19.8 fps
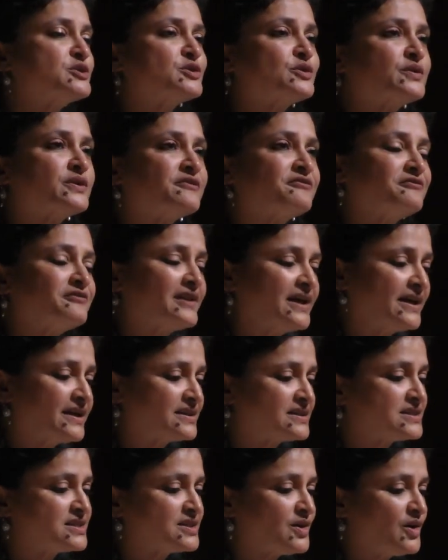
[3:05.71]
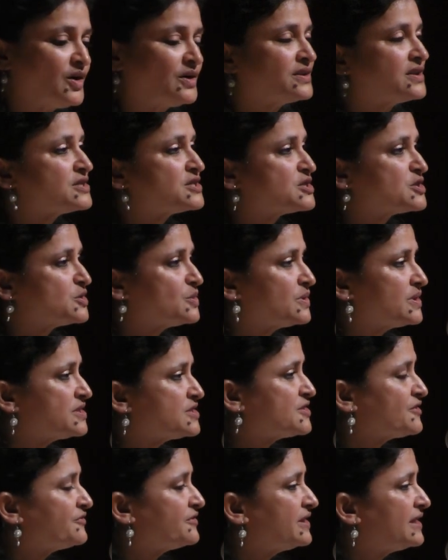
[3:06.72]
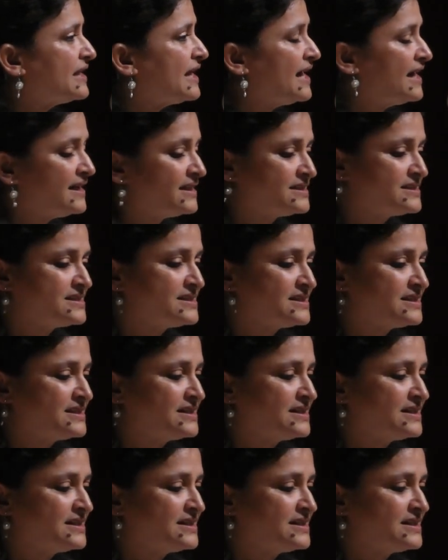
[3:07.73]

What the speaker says: to reflect on the stewards of the land,